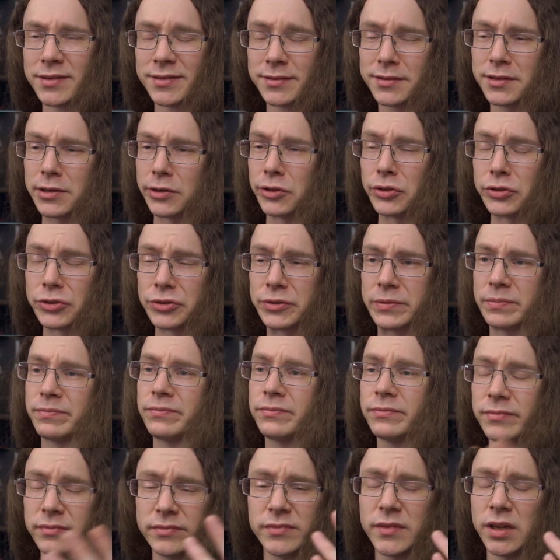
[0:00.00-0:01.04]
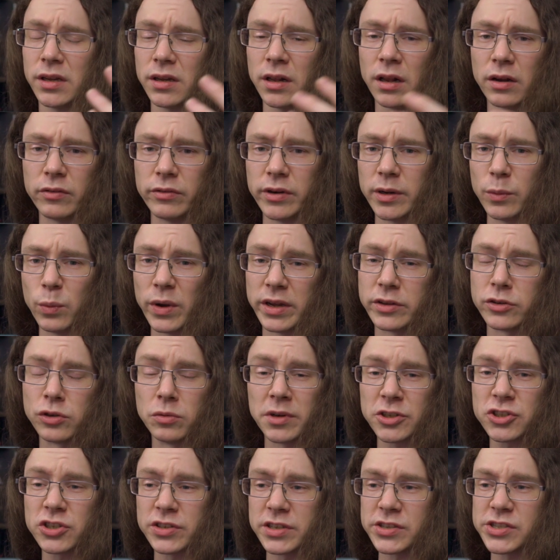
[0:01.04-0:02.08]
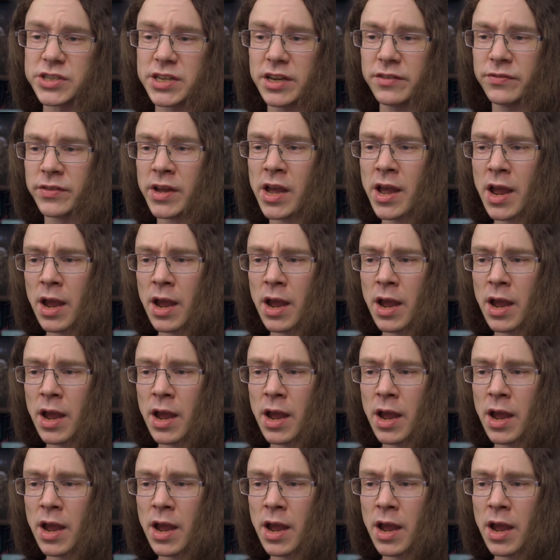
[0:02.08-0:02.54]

because I read way too much of this stuff.